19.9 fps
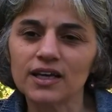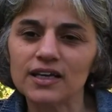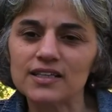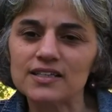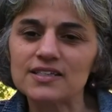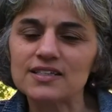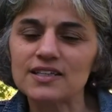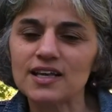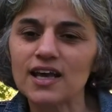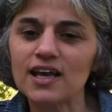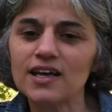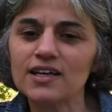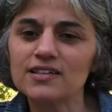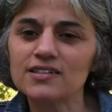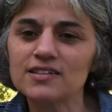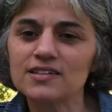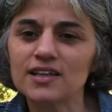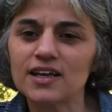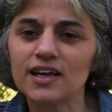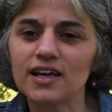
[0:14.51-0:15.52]
it
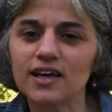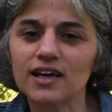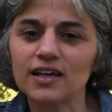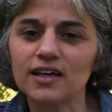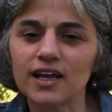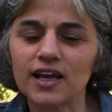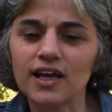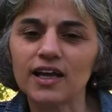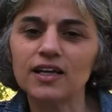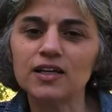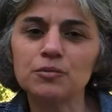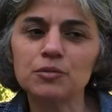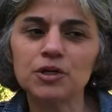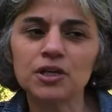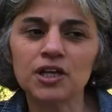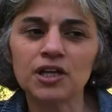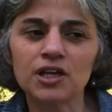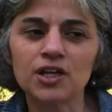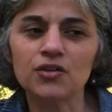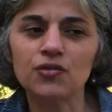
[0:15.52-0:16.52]
says that Adam
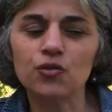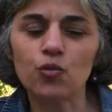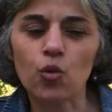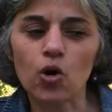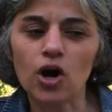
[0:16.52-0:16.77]
and Eve